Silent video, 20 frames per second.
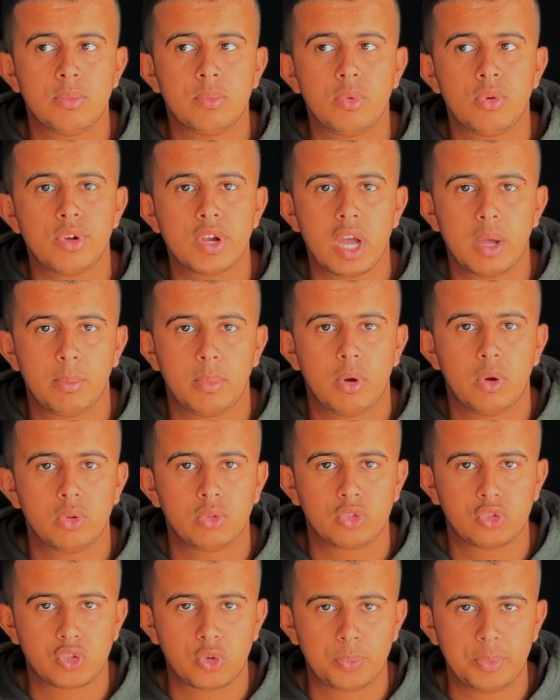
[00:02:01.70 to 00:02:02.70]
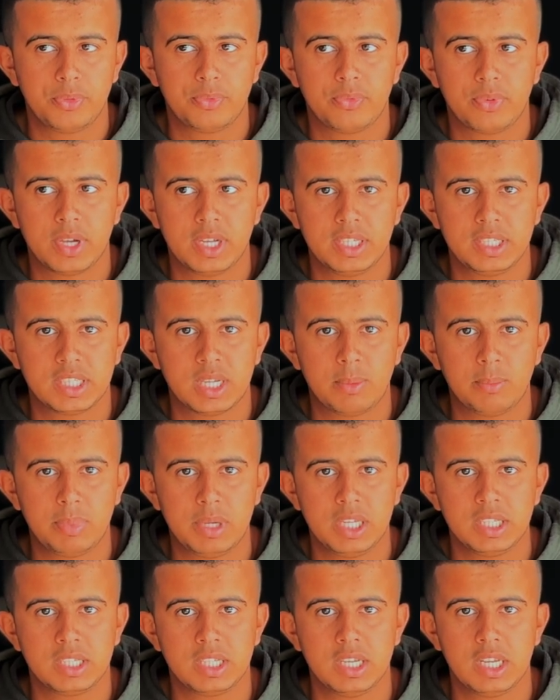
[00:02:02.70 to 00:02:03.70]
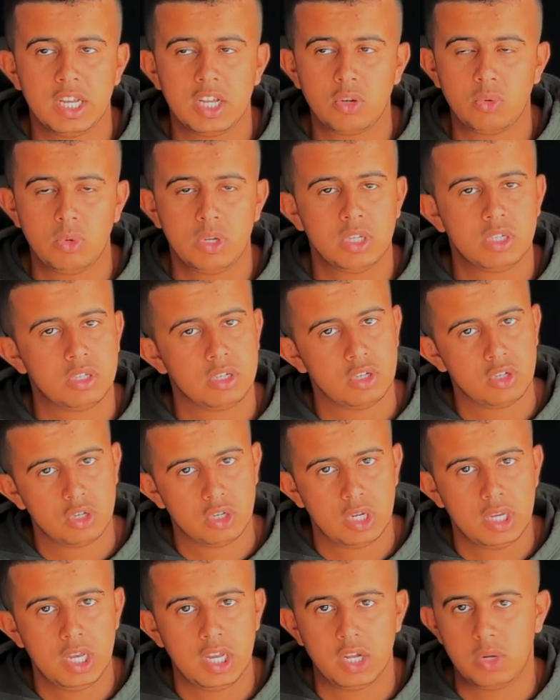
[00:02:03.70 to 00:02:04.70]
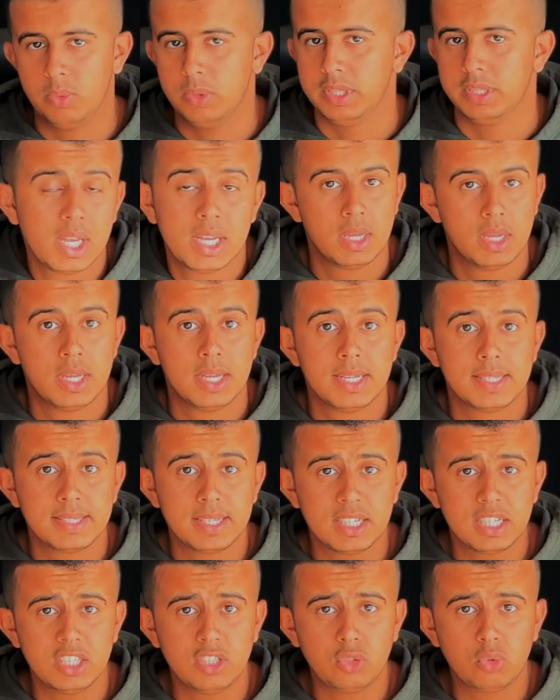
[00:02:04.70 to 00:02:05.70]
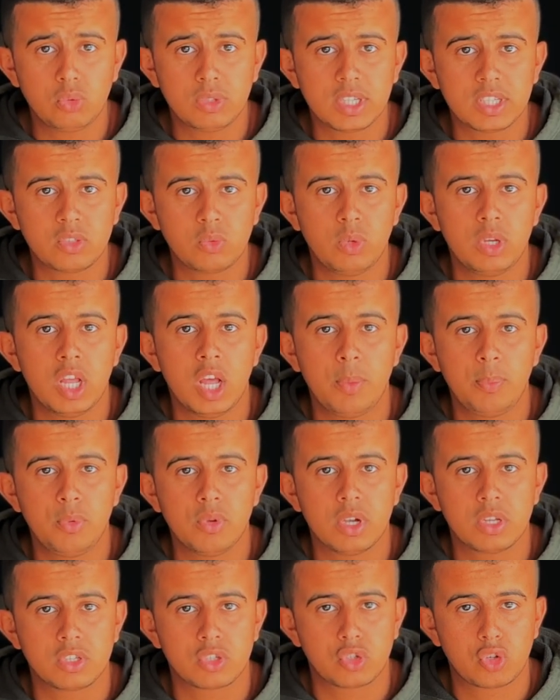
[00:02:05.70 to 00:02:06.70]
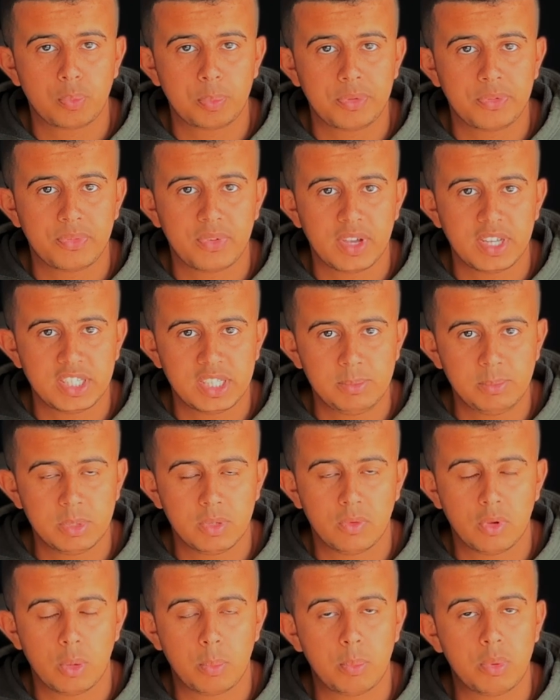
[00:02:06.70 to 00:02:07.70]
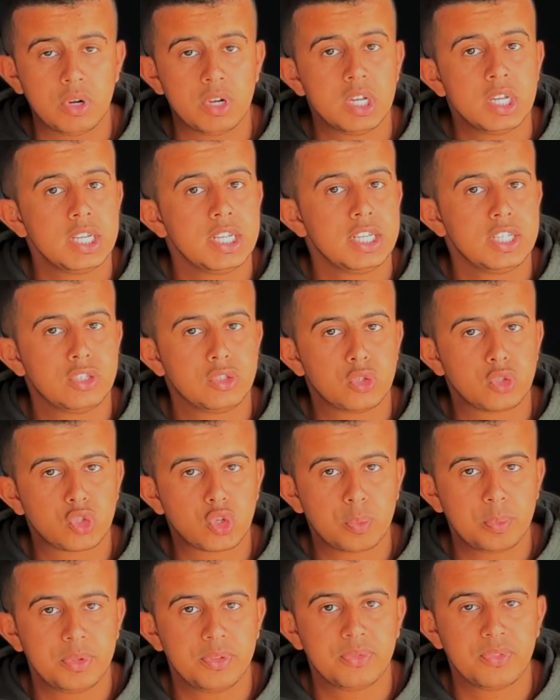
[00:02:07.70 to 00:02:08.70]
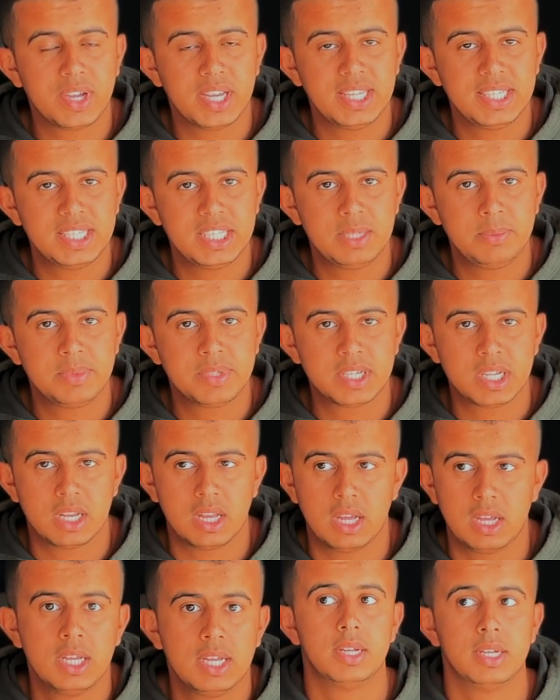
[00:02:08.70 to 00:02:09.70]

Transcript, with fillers: more about Shopify templating language Liquid. Second tool that will help you as a Shopify theme developer is the Shopify Theme CLI.